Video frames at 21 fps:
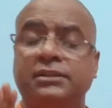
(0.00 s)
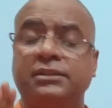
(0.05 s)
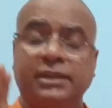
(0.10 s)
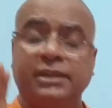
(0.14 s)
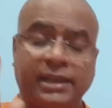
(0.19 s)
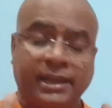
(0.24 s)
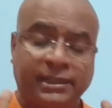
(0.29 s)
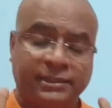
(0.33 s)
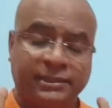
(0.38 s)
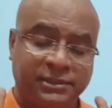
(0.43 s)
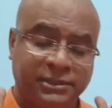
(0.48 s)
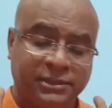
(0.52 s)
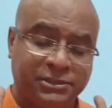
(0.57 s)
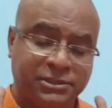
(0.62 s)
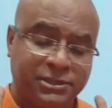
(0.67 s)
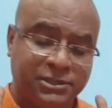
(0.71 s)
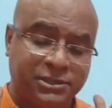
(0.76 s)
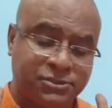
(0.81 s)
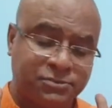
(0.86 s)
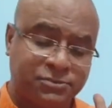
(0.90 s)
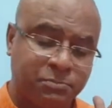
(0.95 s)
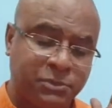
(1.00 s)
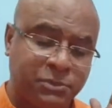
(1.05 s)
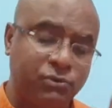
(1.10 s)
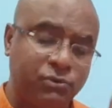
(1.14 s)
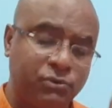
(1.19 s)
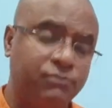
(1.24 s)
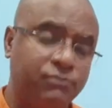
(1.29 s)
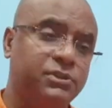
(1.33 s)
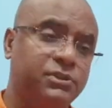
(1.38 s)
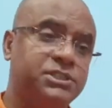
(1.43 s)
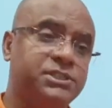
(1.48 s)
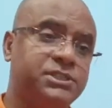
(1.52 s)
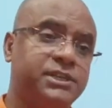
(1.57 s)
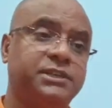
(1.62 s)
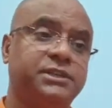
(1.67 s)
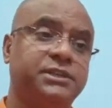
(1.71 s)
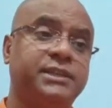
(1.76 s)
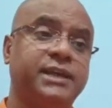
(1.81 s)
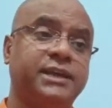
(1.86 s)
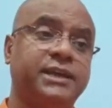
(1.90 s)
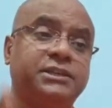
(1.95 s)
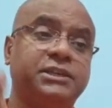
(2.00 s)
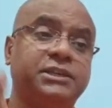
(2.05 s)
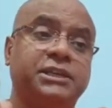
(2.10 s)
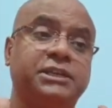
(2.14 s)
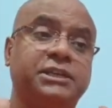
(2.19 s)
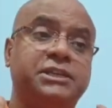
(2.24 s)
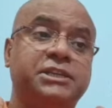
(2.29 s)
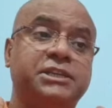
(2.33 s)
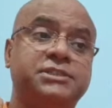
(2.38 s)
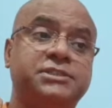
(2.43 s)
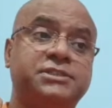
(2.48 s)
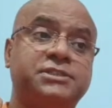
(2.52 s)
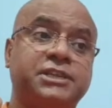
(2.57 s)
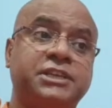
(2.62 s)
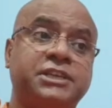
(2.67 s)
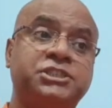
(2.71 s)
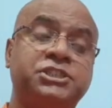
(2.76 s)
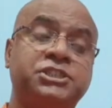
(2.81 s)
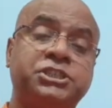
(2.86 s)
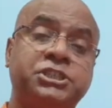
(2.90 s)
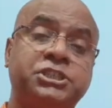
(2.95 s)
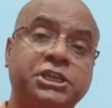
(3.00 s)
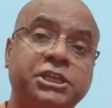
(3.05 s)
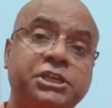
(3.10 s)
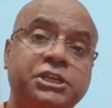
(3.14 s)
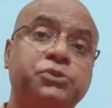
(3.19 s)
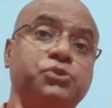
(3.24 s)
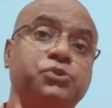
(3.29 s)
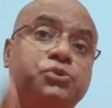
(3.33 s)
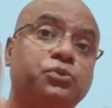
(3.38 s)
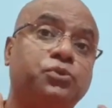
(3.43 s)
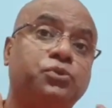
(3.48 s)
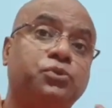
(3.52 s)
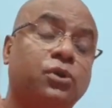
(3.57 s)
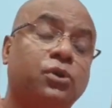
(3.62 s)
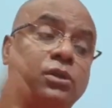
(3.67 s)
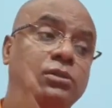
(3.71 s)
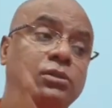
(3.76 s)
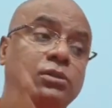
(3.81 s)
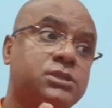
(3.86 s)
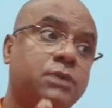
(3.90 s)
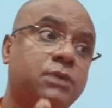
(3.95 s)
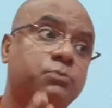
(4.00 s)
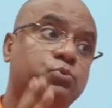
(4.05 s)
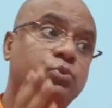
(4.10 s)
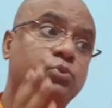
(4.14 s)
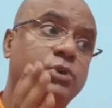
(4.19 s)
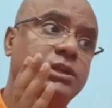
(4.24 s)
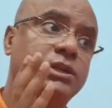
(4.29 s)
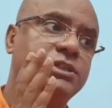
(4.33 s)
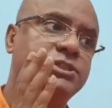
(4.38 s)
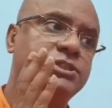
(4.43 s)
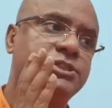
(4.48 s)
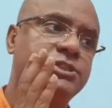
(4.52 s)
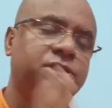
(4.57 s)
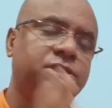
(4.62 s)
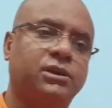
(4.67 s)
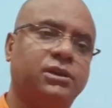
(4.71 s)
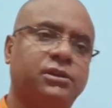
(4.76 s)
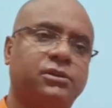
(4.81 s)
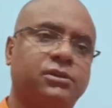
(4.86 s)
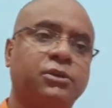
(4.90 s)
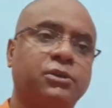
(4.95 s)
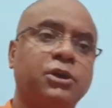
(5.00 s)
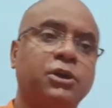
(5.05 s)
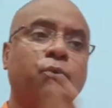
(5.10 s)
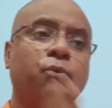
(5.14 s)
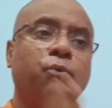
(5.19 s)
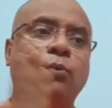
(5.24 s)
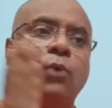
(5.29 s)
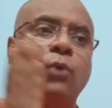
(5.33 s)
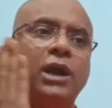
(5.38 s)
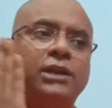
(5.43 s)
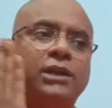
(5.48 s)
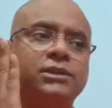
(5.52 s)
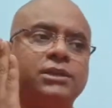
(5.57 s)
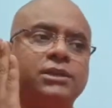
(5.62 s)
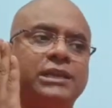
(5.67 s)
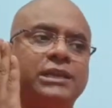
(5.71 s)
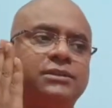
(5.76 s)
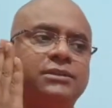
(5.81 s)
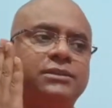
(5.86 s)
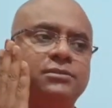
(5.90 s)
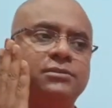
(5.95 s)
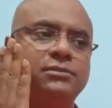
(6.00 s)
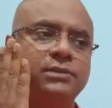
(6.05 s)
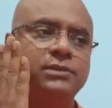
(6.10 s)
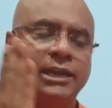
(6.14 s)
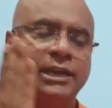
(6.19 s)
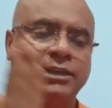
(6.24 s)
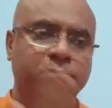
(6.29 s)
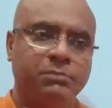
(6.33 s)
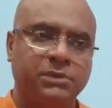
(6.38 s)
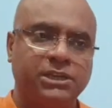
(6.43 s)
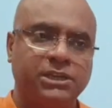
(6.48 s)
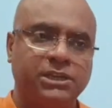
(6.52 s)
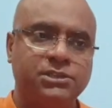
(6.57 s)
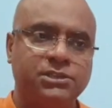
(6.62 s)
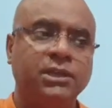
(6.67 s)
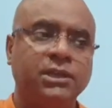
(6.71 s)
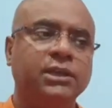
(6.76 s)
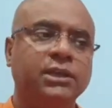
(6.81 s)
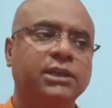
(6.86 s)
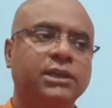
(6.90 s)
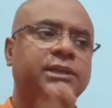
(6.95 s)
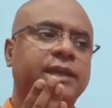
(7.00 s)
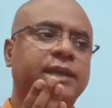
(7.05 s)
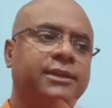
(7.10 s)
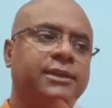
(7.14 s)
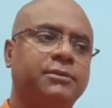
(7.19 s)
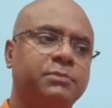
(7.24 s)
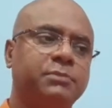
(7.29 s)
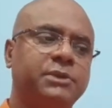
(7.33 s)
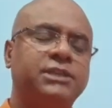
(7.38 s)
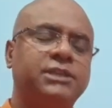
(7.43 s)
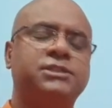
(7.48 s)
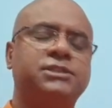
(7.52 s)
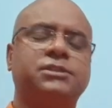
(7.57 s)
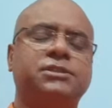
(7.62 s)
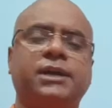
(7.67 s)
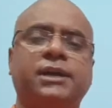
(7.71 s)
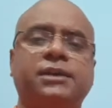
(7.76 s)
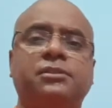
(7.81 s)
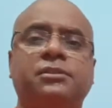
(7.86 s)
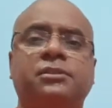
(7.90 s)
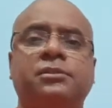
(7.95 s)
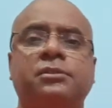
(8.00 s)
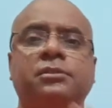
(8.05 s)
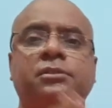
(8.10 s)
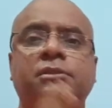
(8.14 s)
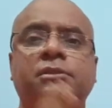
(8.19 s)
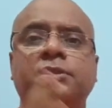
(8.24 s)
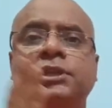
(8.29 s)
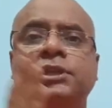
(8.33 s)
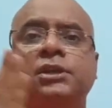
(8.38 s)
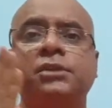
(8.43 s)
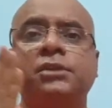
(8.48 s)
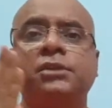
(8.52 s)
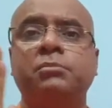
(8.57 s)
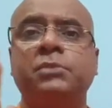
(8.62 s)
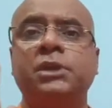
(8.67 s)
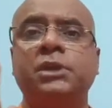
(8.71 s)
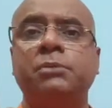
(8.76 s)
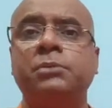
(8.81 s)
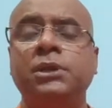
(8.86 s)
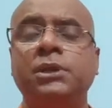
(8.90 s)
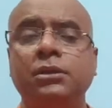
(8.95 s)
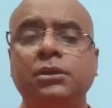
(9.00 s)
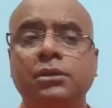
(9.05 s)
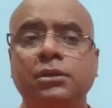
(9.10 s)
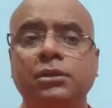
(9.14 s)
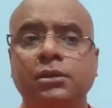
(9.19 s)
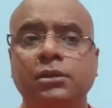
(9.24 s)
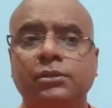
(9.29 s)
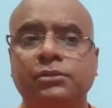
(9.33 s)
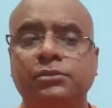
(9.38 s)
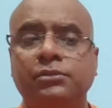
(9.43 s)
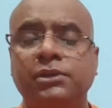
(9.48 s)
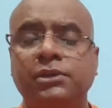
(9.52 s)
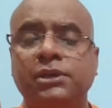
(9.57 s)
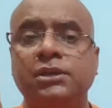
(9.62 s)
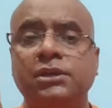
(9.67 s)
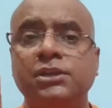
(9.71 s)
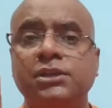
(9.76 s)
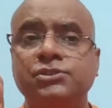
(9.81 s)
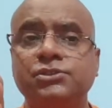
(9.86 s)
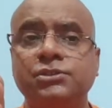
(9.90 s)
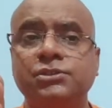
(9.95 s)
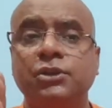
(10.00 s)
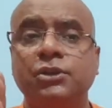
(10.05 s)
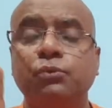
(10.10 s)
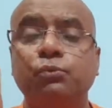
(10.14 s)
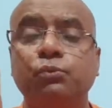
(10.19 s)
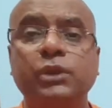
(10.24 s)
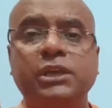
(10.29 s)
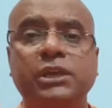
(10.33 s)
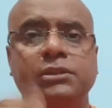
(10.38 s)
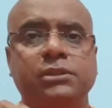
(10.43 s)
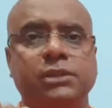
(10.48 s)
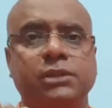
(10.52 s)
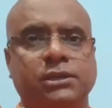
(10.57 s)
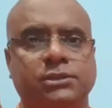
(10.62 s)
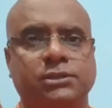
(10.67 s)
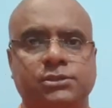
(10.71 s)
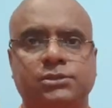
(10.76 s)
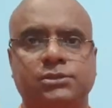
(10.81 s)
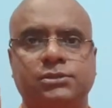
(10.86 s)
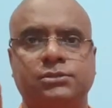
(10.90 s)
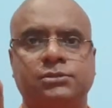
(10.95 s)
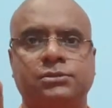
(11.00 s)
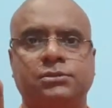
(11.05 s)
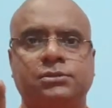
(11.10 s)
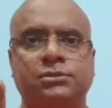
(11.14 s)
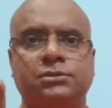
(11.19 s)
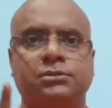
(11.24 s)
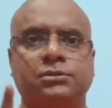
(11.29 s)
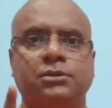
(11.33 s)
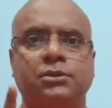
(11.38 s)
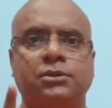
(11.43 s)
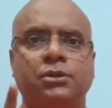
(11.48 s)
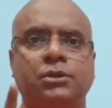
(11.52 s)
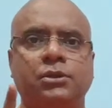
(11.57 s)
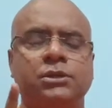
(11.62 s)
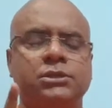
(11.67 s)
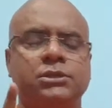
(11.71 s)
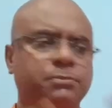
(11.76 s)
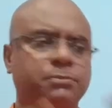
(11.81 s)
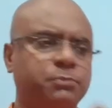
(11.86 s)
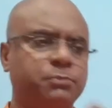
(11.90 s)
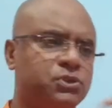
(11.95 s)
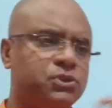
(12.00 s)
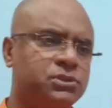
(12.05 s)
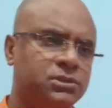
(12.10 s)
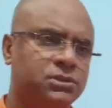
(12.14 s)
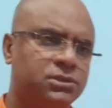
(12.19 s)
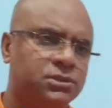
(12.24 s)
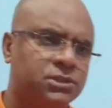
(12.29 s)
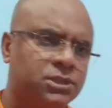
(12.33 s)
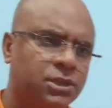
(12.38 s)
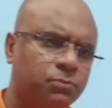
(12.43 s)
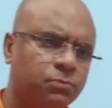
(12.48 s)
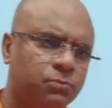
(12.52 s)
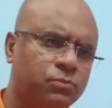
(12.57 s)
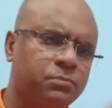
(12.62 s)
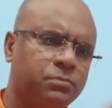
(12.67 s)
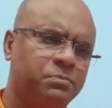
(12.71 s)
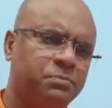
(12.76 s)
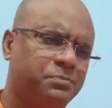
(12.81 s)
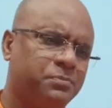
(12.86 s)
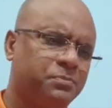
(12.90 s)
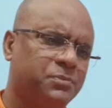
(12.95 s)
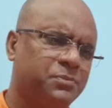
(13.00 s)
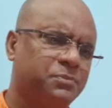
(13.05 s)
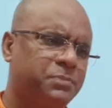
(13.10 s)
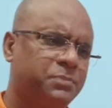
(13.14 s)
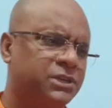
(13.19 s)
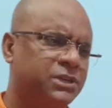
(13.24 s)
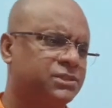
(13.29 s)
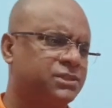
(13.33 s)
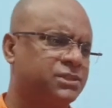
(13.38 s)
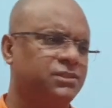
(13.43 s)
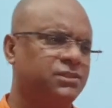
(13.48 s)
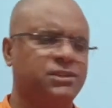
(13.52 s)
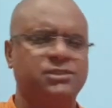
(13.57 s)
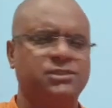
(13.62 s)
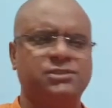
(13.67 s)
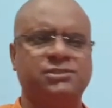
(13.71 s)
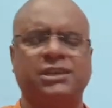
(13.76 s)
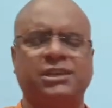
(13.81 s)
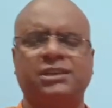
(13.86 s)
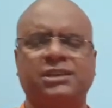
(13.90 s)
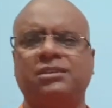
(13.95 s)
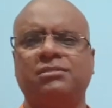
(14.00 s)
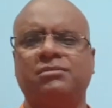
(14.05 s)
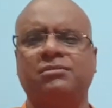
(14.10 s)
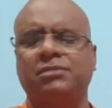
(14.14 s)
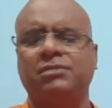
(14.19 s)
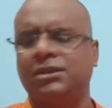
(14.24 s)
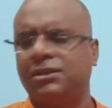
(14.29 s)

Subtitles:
And it is beautifully said that it is a sin to call someone a sinner. What it admits that there is weakness. Suppose some person is taking,